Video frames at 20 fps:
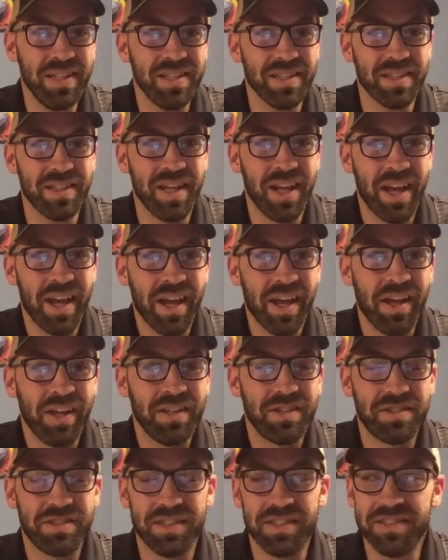And
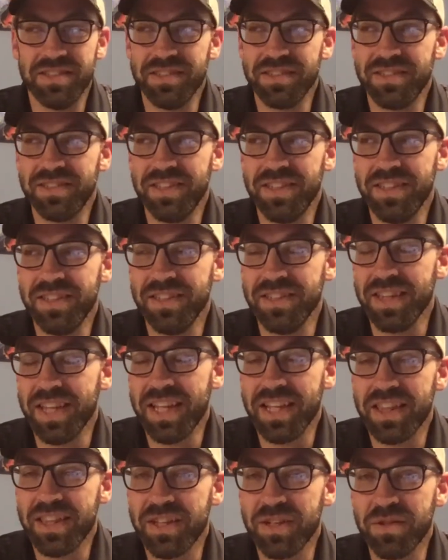Jesus didn't
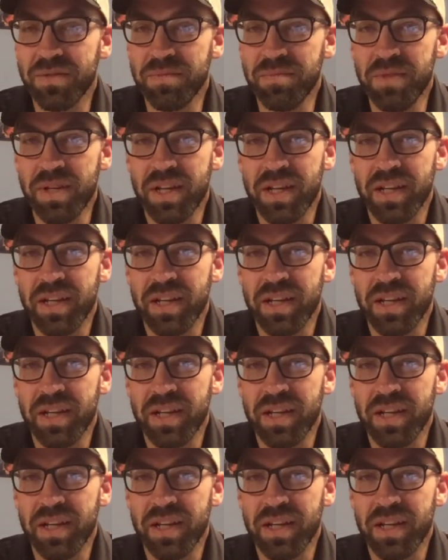let them,